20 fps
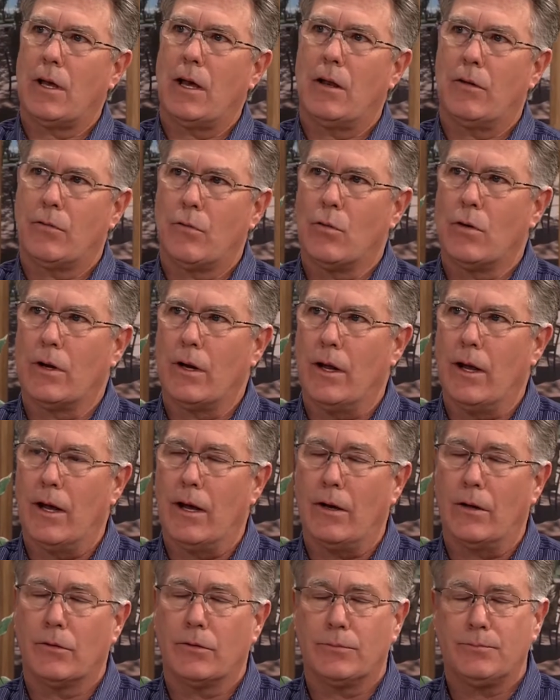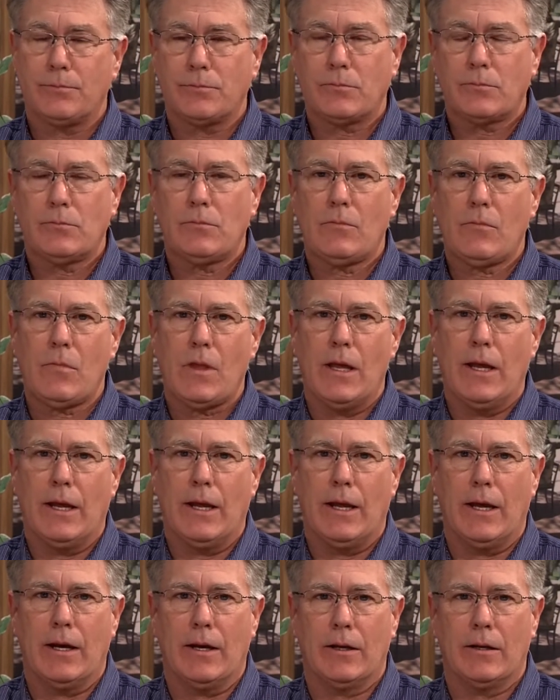California has.
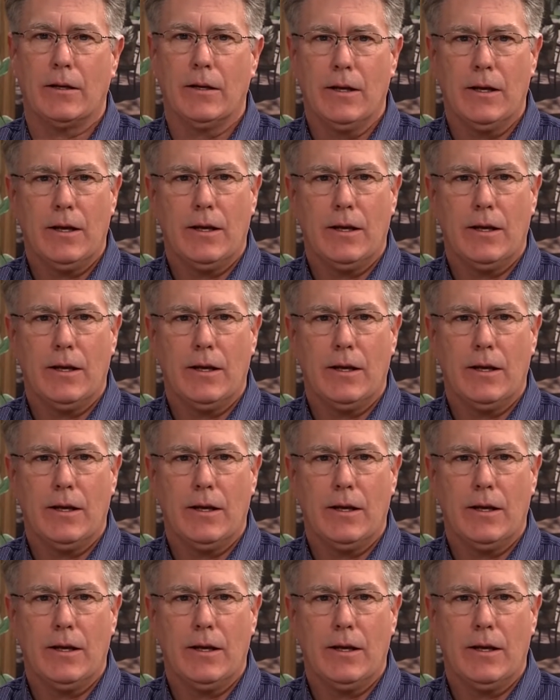And